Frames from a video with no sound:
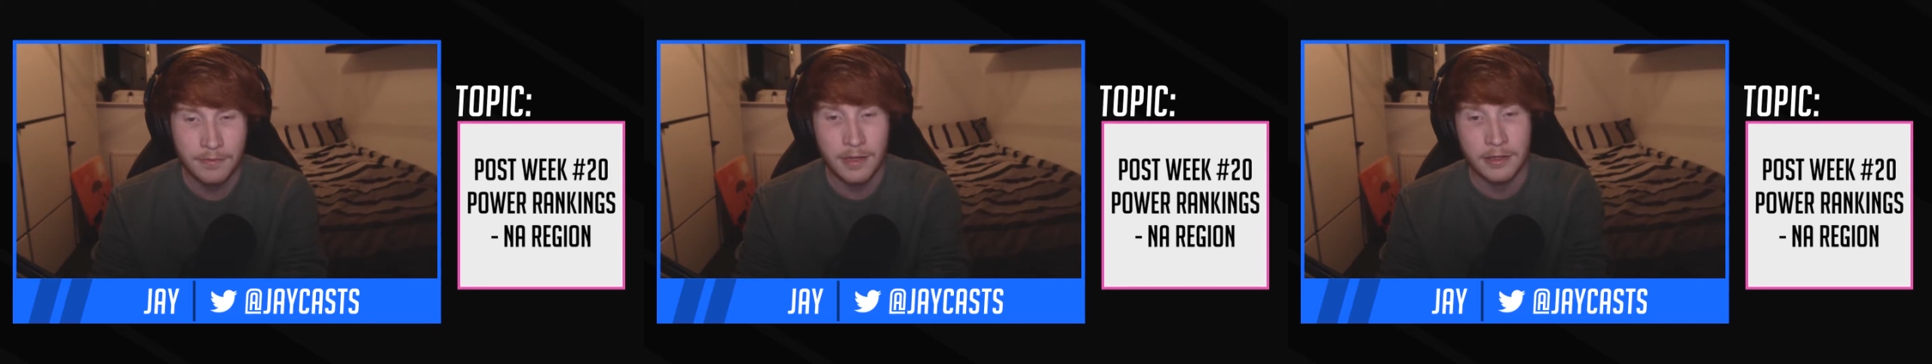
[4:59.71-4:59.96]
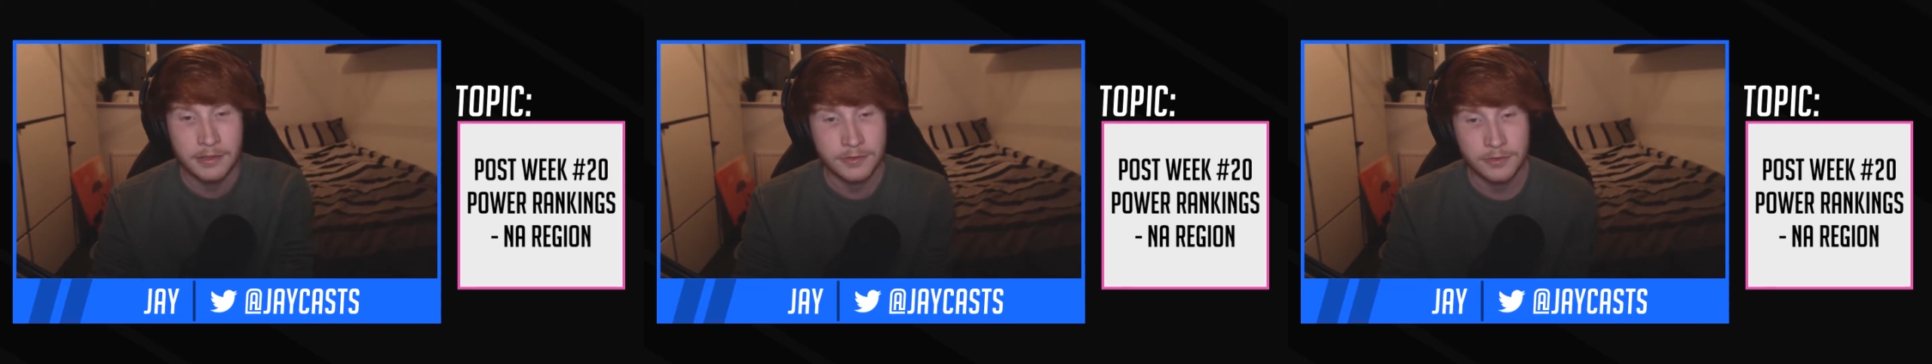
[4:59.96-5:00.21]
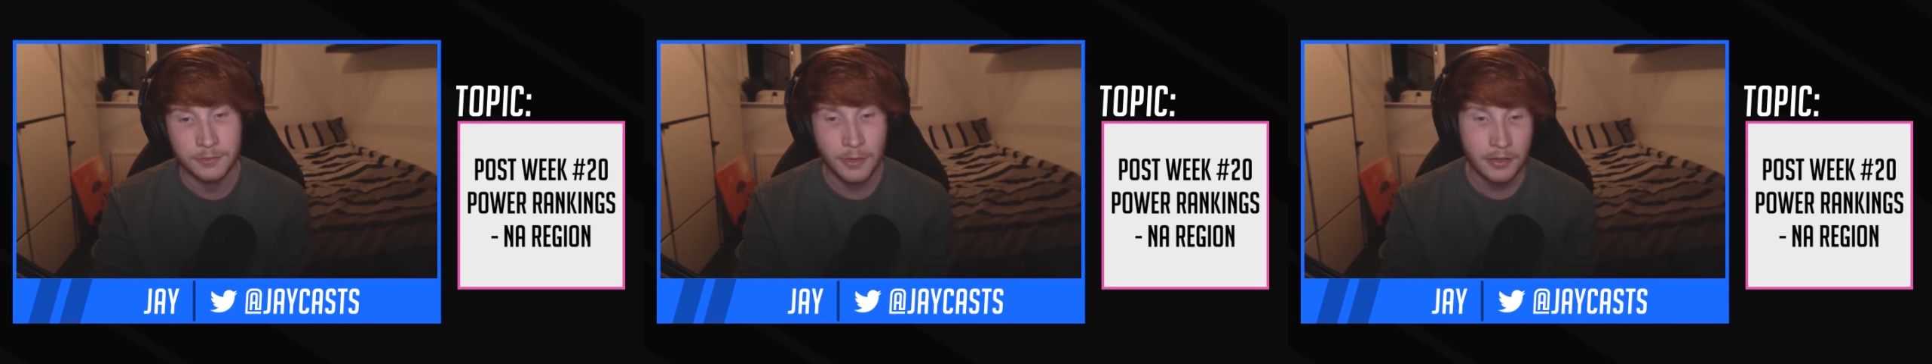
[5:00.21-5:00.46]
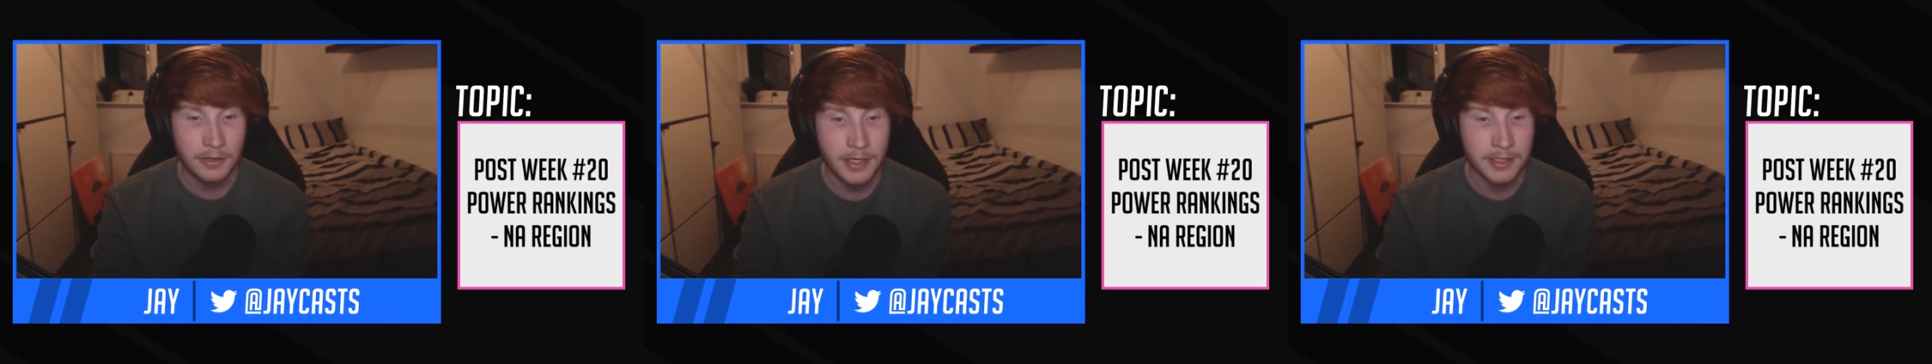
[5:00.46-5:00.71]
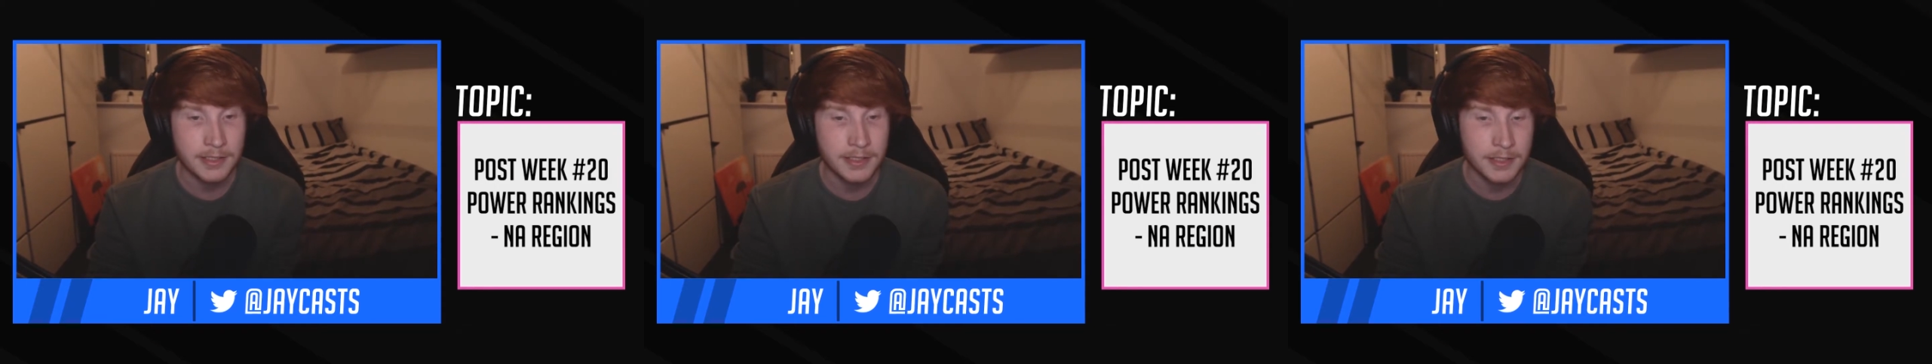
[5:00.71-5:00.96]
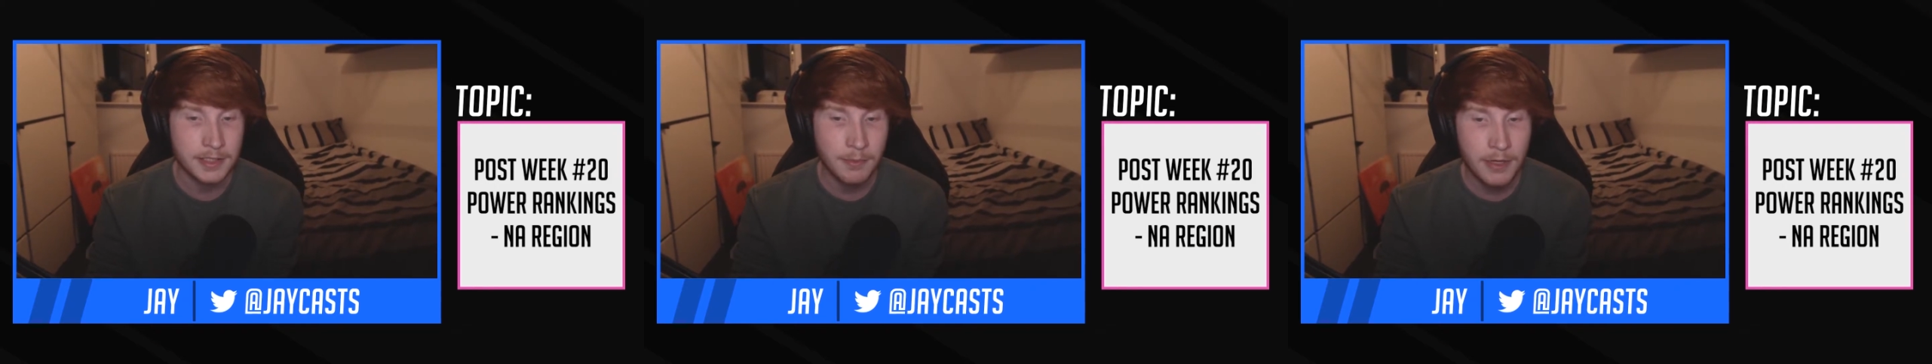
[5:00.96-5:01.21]
Dallas Fuel podcast
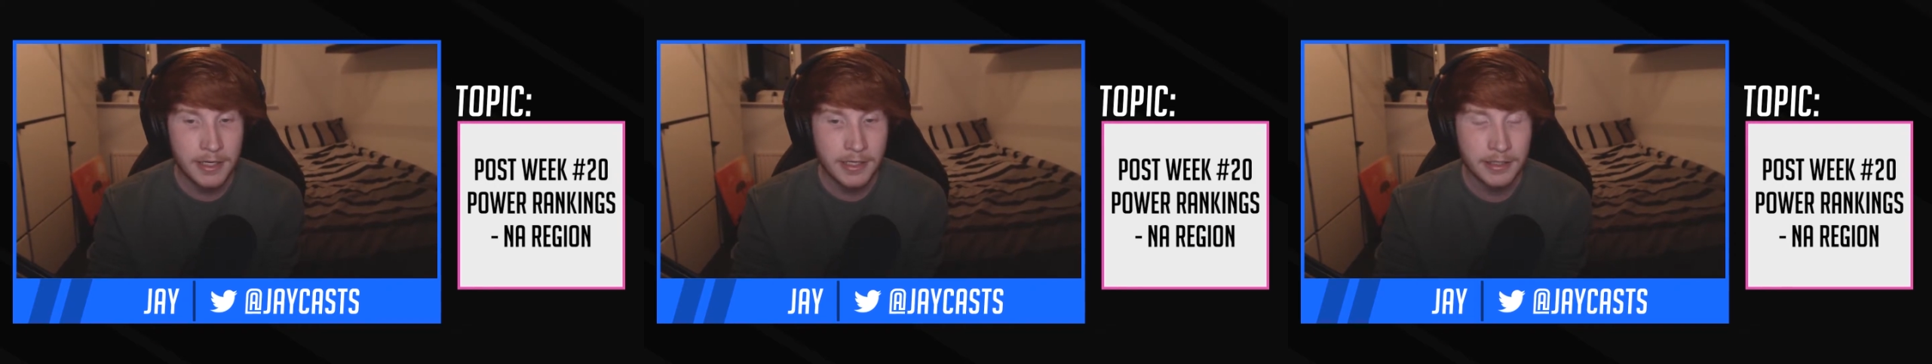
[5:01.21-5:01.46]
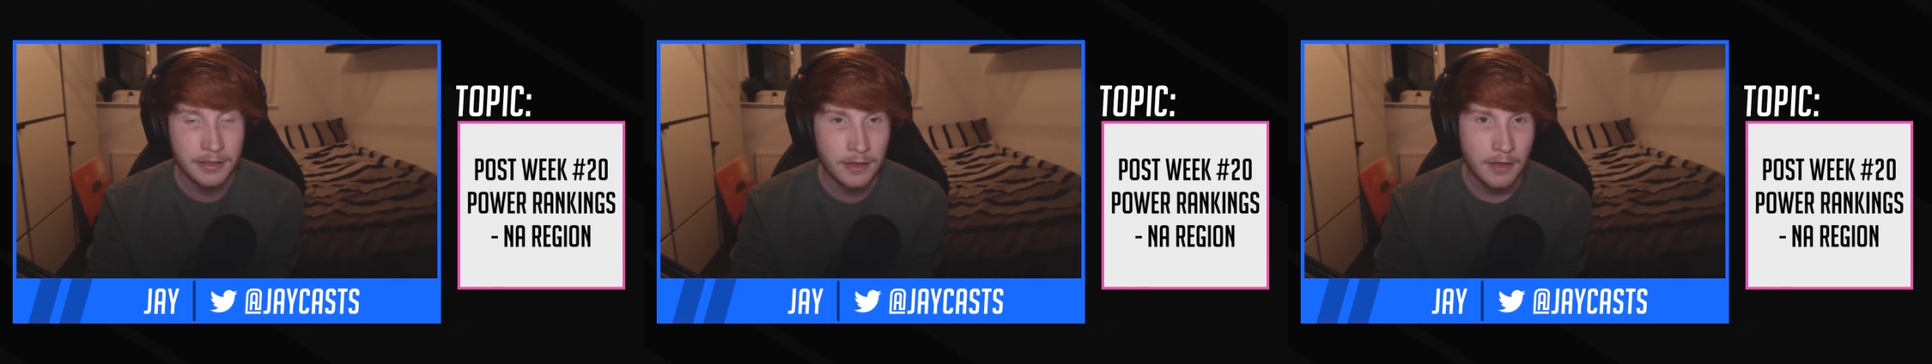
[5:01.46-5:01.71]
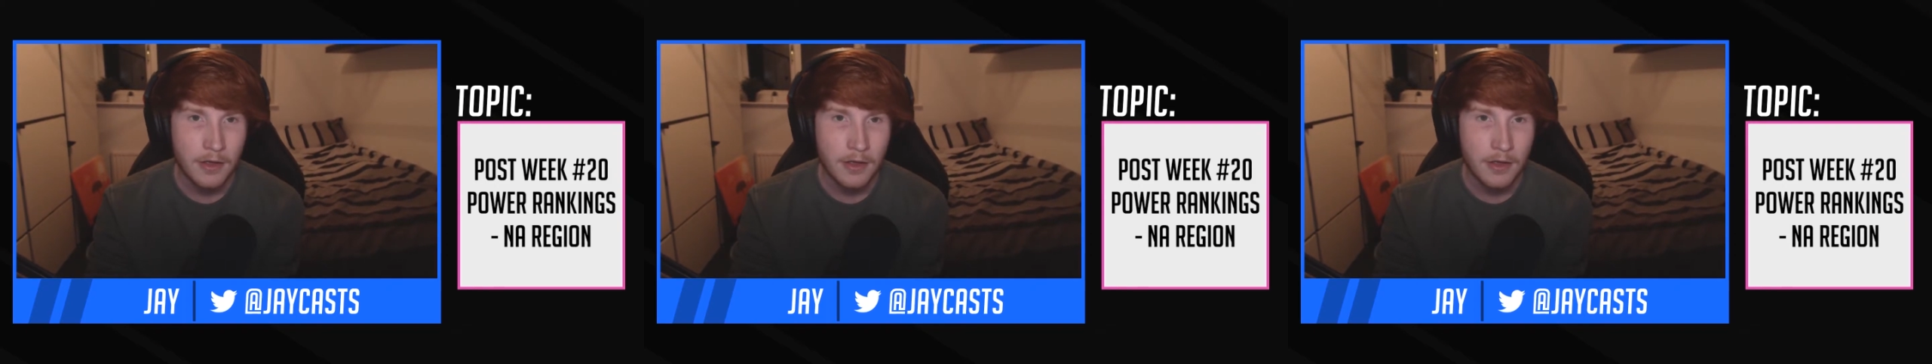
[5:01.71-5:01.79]
explaining